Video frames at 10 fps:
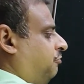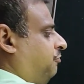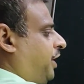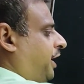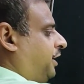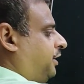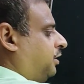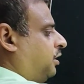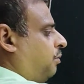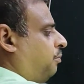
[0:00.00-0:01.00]
weight
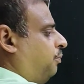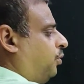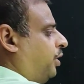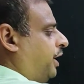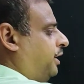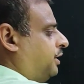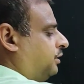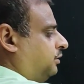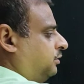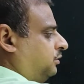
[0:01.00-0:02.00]
component
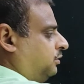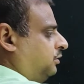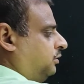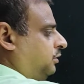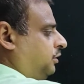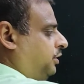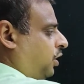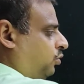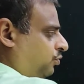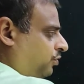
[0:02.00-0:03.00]

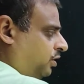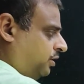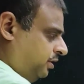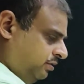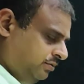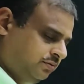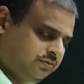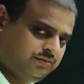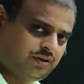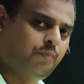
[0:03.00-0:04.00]
downward,
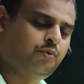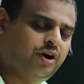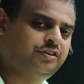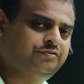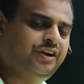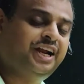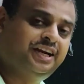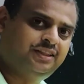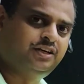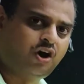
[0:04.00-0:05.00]
component of the weight in
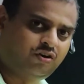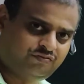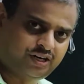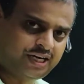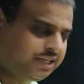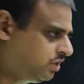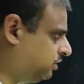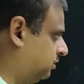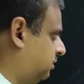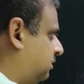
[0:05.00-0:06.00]
the downward
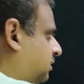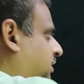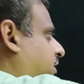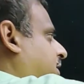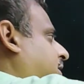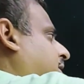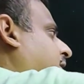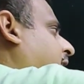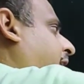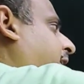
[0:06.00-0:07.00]
direction,
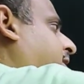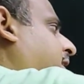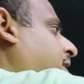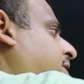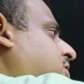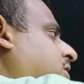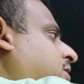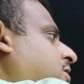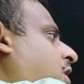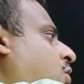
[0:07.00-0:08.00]
acceleration
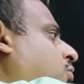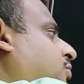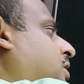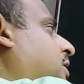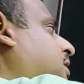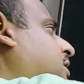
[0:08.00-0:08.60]
downward,